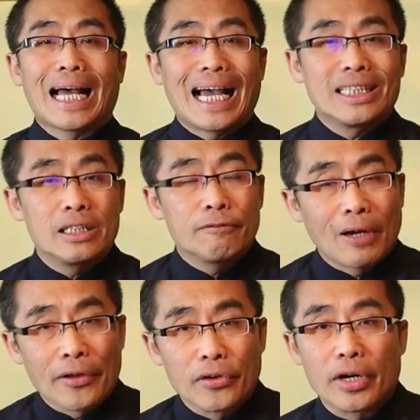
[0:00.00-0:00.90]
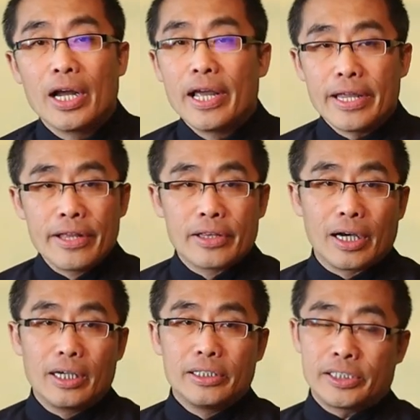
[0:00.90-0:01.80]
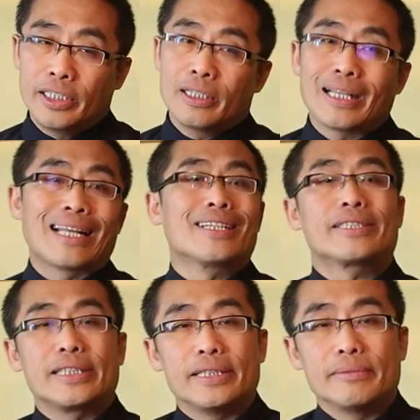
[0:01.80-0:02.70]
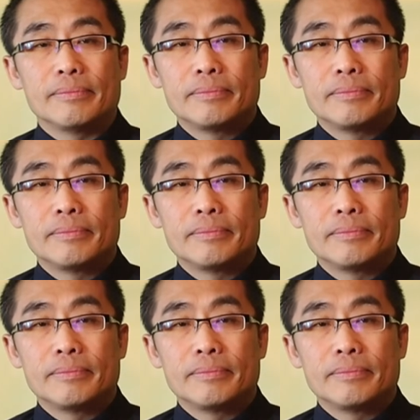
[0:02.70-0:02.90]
Tai Chi founder in the Qing Dynasty.